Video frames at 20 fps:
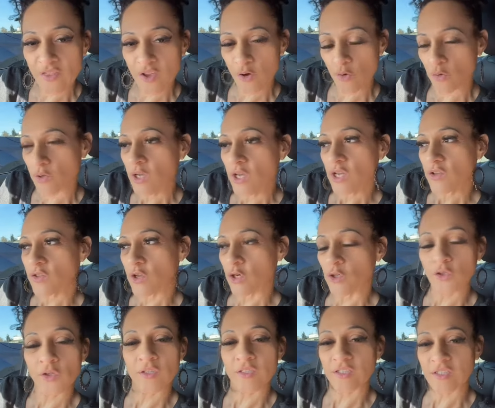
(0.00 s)
They're they're
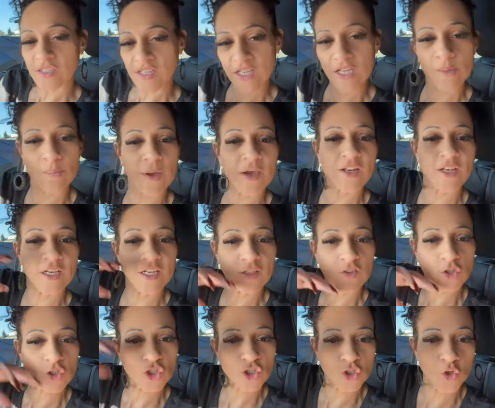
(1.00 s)
looking. Think about it in
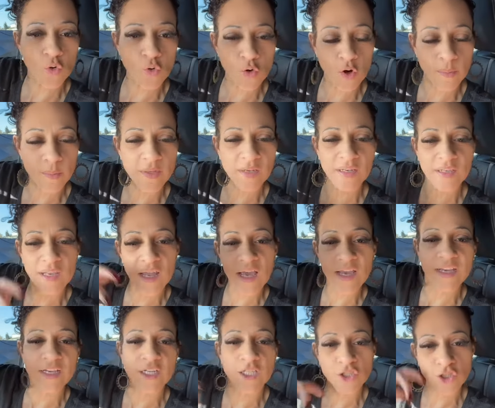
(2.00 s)
the storm, in the
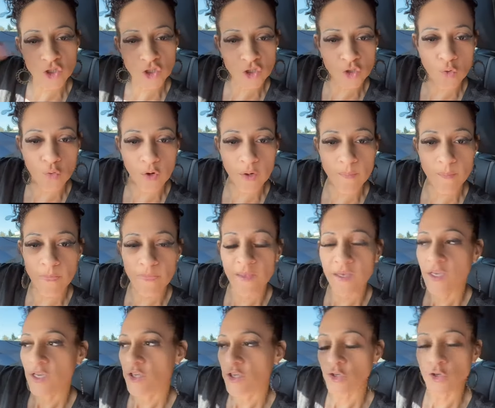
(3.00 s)
lion, in the storm
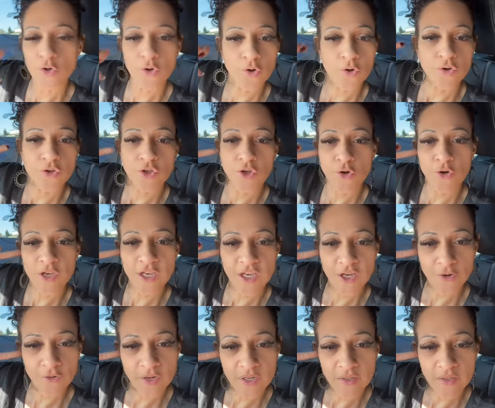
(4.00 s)
you're
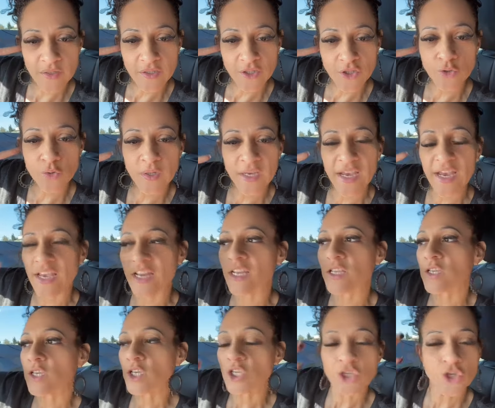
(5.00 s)
hearing you can't
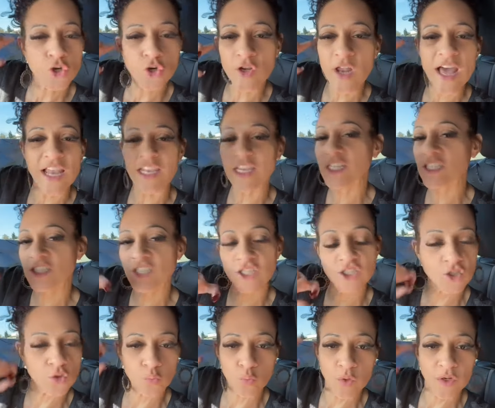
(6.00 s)
you're not listening
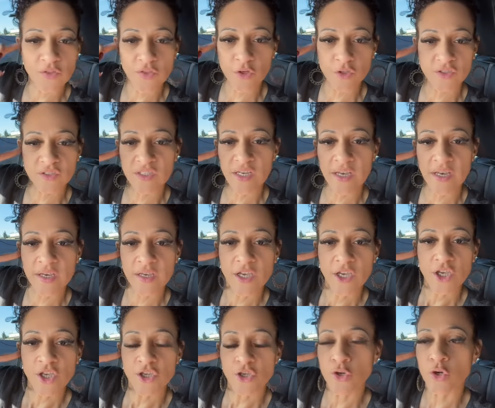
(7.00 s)
to what they're saying
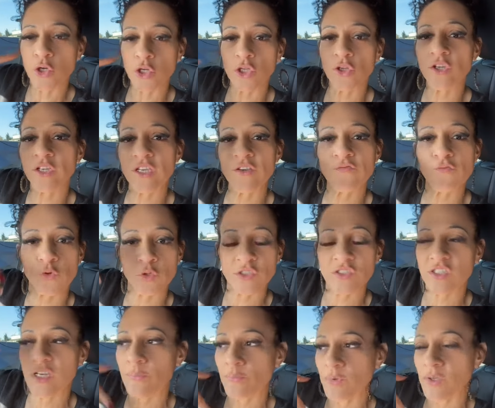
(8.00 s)
you're looking for
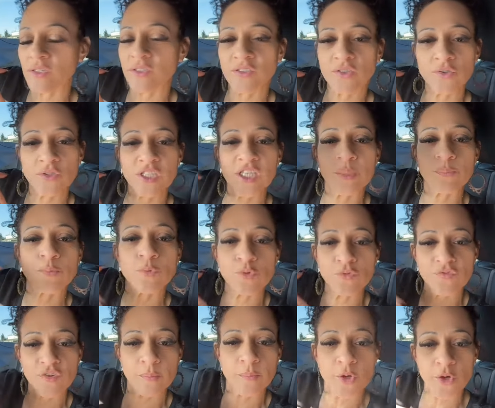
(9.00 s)
something to keep you
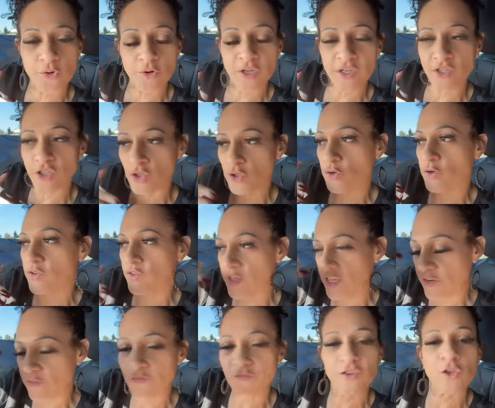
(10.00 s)
from hurting you're
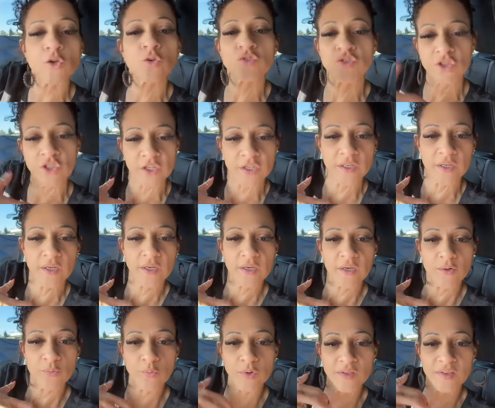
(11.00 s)
it feels good
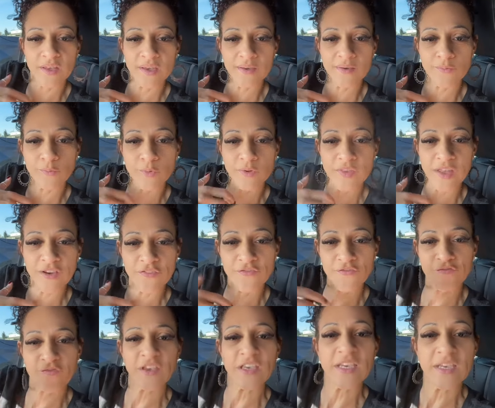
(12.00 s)
when they when they
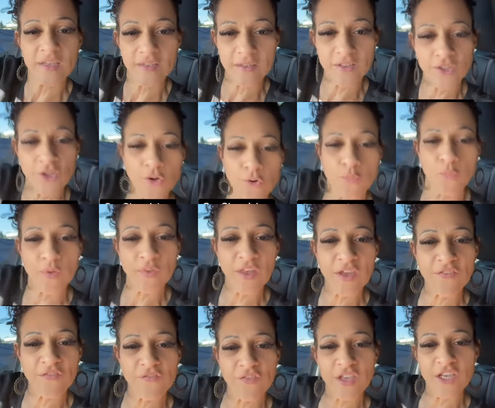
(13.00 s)
feed you know when
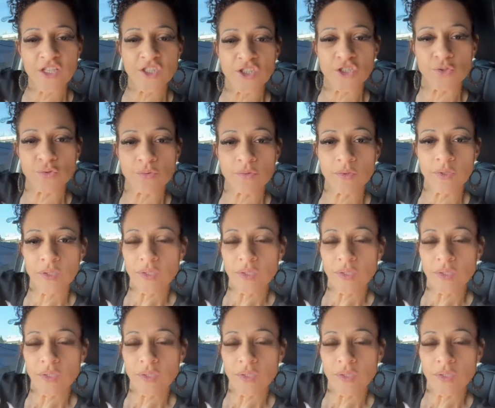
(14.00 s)
they feed you